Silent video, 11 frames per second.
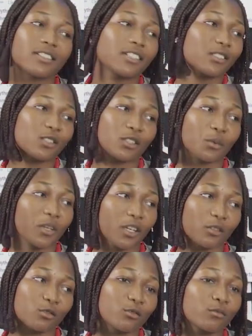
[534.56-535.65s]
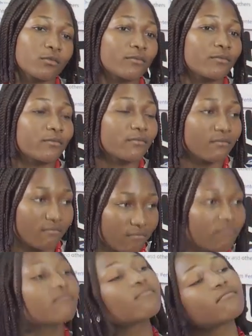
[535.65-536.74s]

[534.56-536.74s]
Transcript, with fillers: there's nothing we can do. There's nothing we can do.